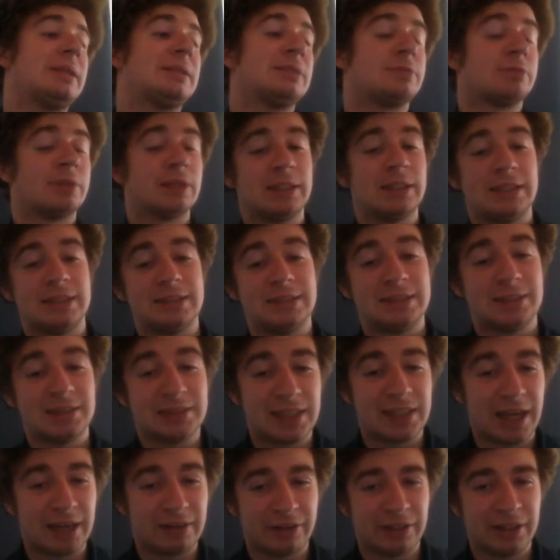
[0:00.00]
is really easy to
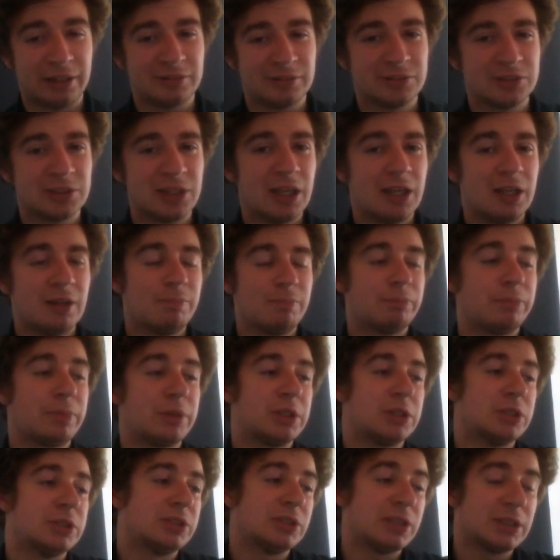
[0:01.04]
get around
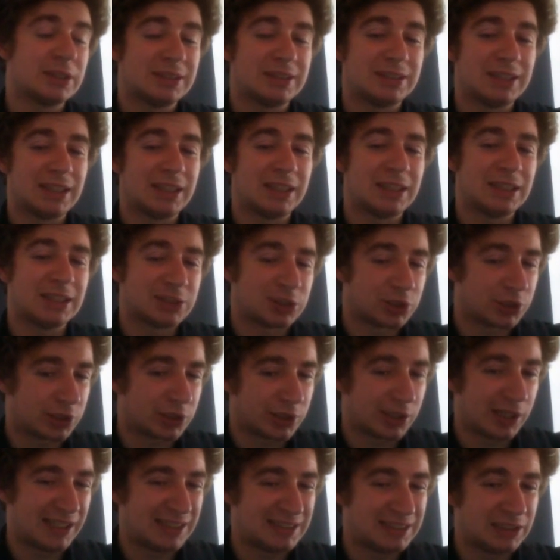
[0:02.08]
because 19 is an
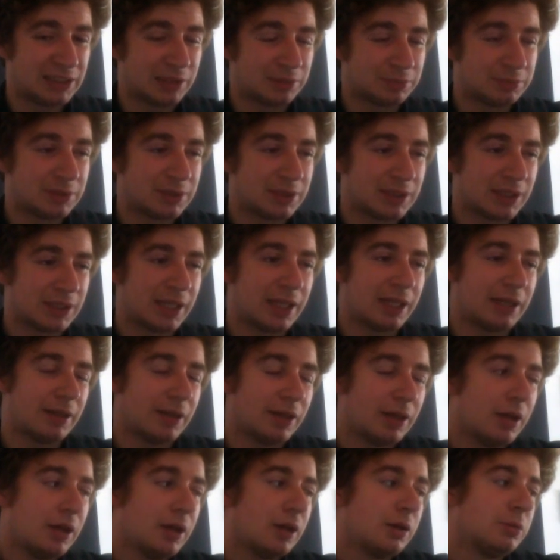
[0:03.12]
easy number to get
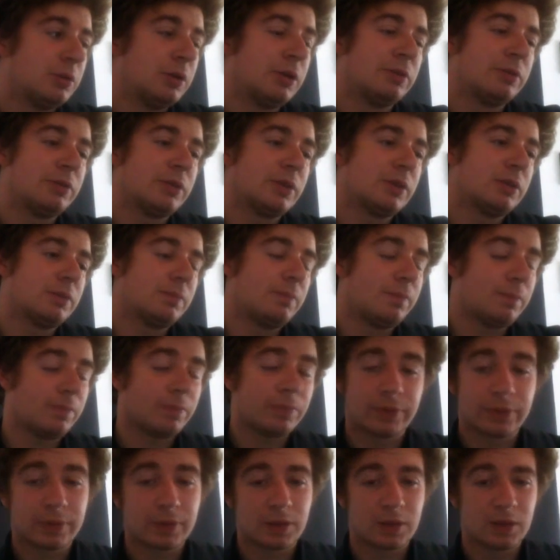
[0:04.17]
with
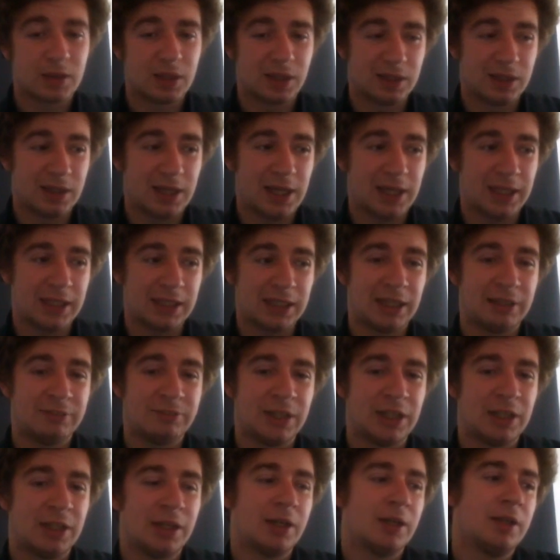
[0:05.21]
8k
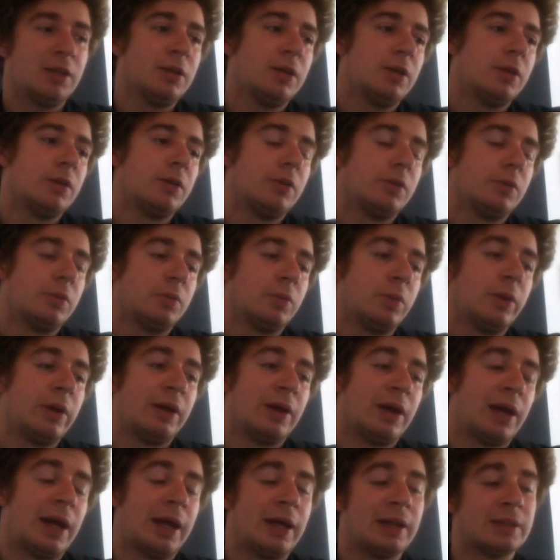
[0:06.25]
vanilla
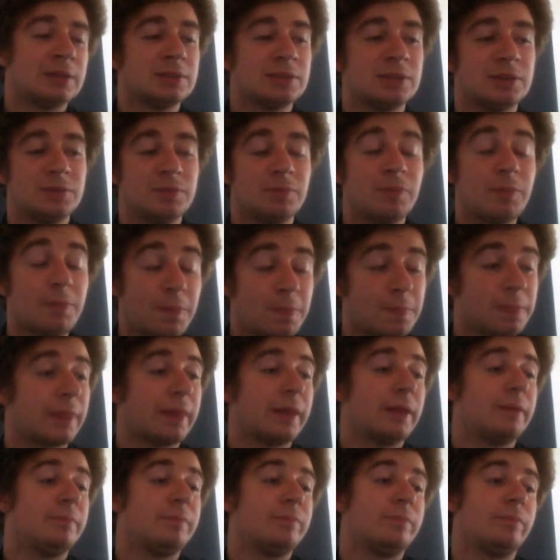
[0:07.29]
and
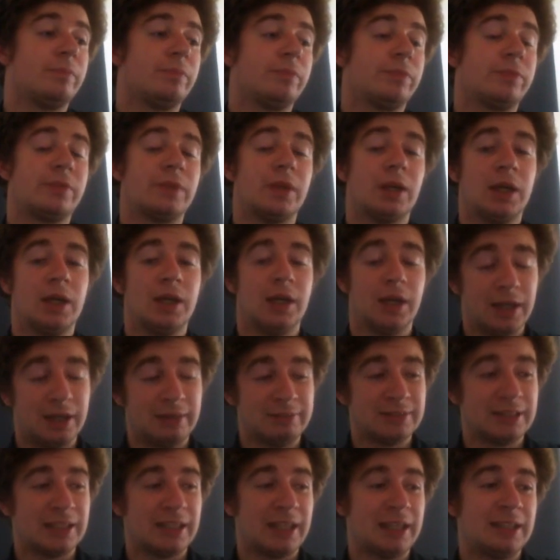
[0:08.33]

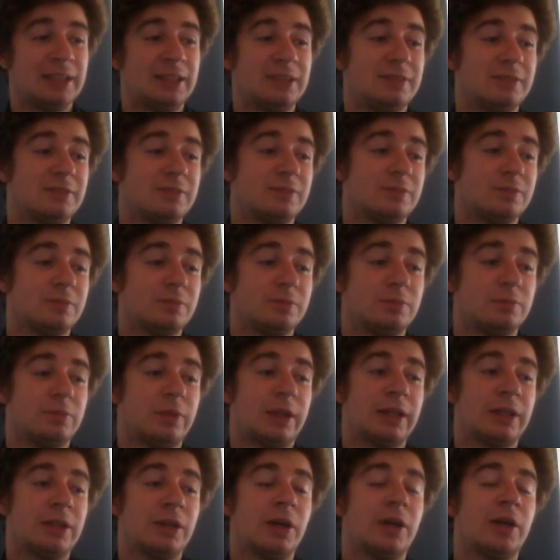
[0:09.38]
11k
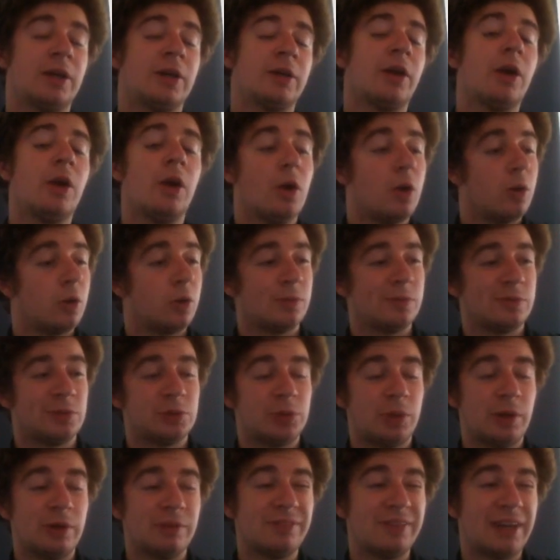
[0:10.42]
Vanguard, or with
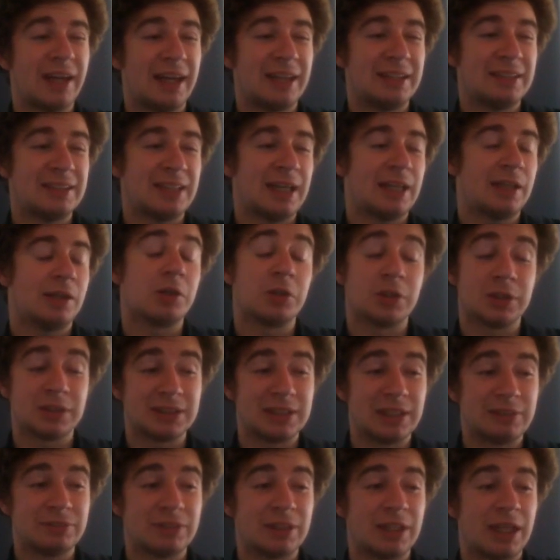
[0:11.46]
12k attacker and
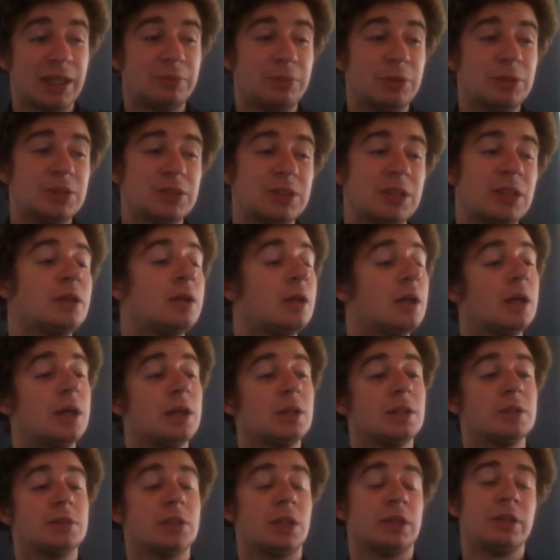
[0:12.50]
7k booster.
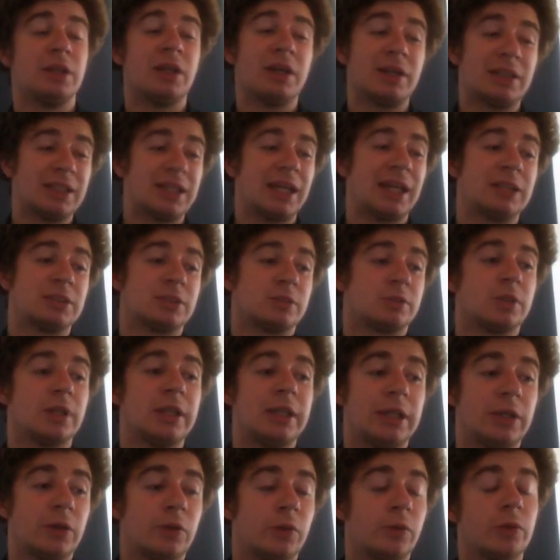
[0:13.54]
So 9k is a
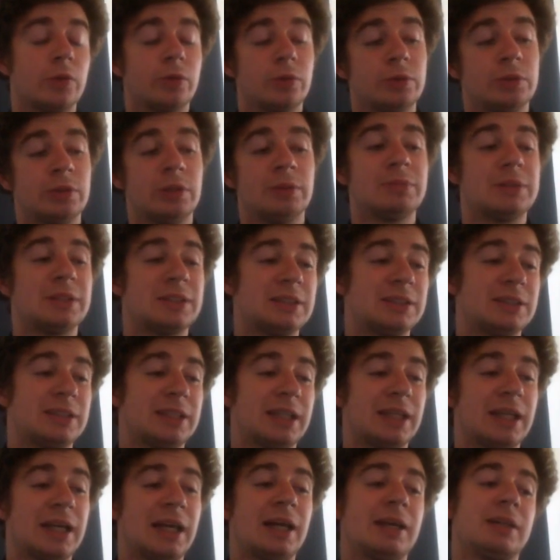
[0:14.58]
really awkward number to
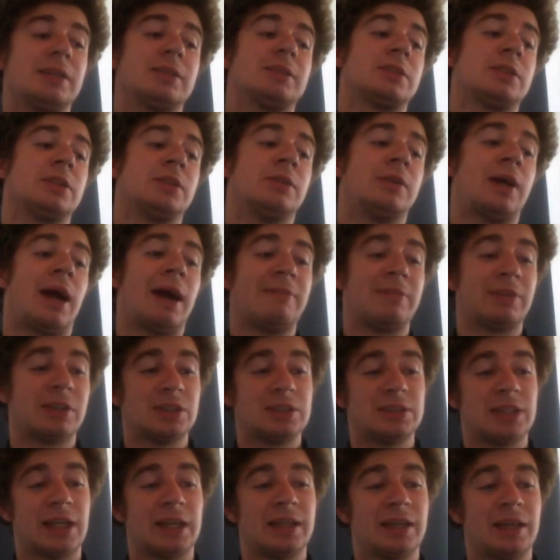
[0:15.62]
stick at, so having the
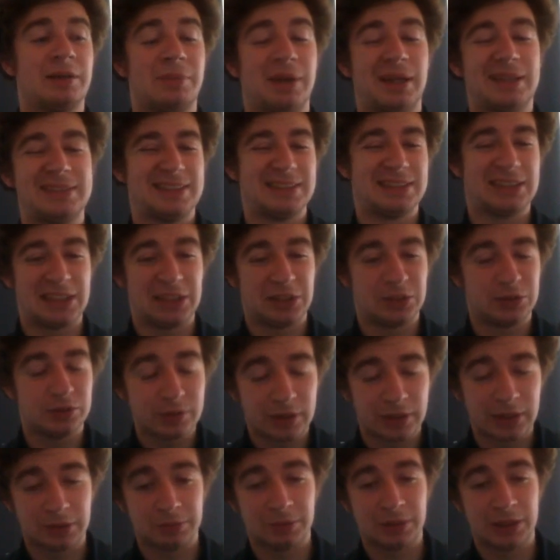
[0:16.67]
10k base is
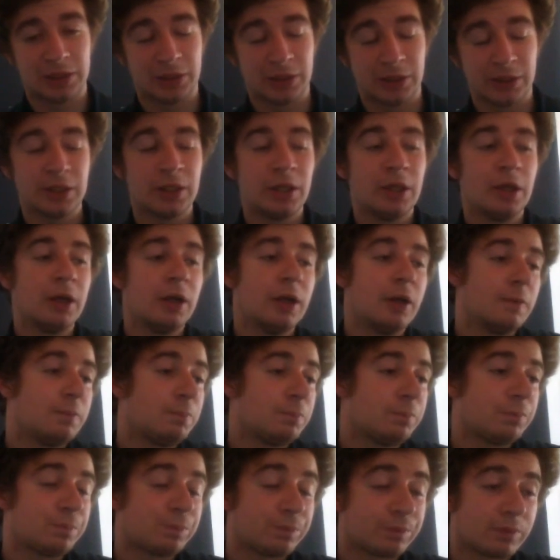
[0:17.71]
incredibly good.
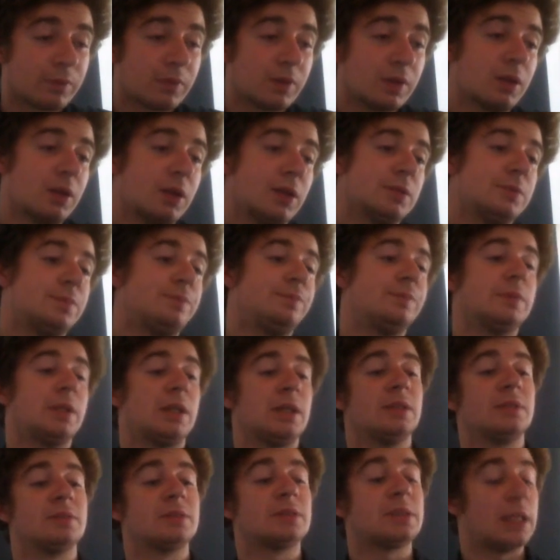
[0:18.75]

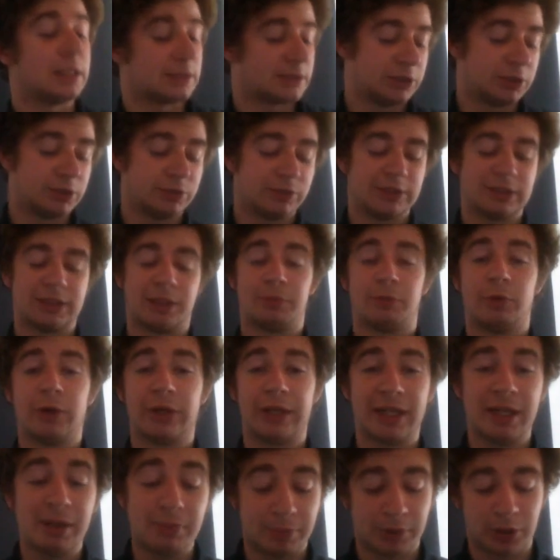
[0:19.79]
And that's the only reason I'm
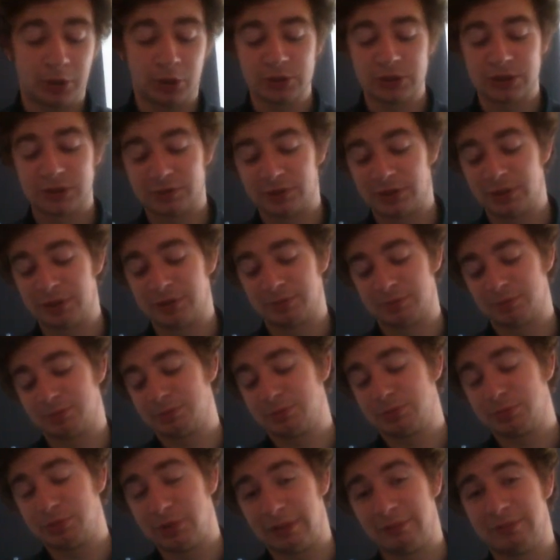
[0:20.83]
running it, because of the
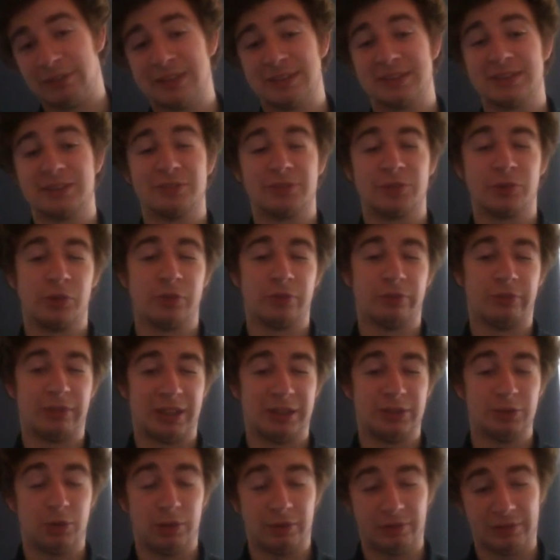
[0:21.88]
prevalence for the
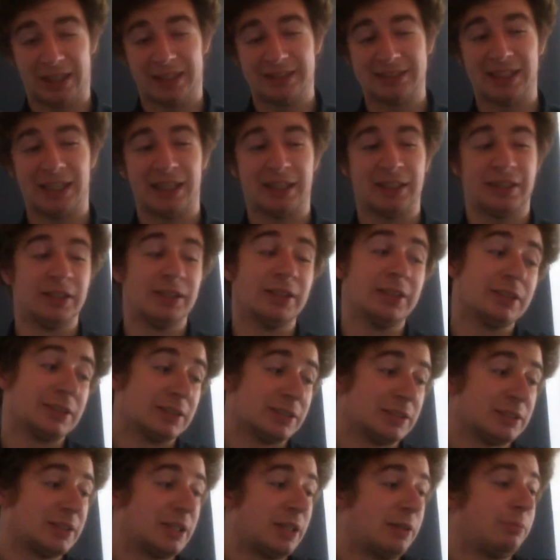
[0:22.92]
12k attackers
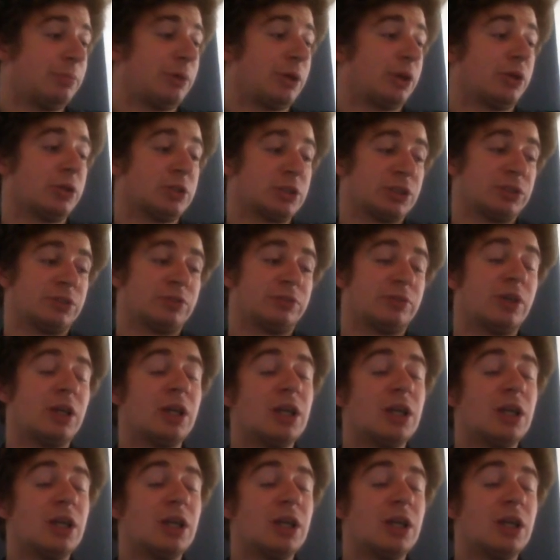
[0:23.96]
and stuff, because of